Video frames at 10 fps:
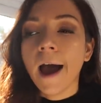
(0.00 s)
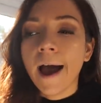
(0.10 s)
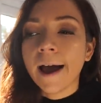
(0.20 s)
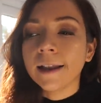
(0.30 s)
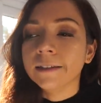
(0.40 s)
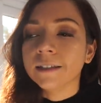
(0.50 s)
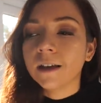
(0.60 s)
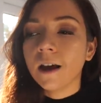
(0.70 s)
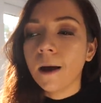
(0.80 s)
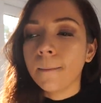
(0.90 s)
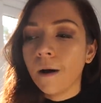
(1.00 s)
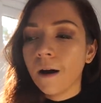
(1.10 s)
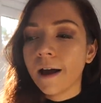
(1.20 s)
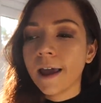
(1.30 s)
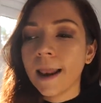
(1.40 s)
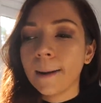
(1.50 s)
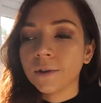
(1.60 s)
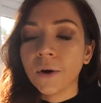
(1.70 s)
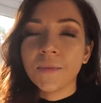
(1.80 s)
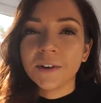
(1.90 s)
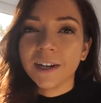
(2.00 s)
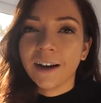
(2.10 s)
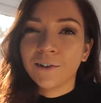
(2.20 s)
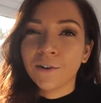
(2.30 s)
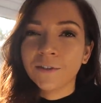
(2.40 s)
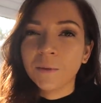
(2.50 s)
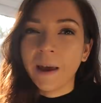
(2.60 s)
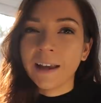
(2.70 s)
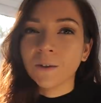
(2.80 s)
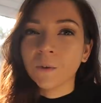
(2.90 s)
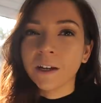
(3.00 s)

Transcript: and my laptop doesn't have a lot of space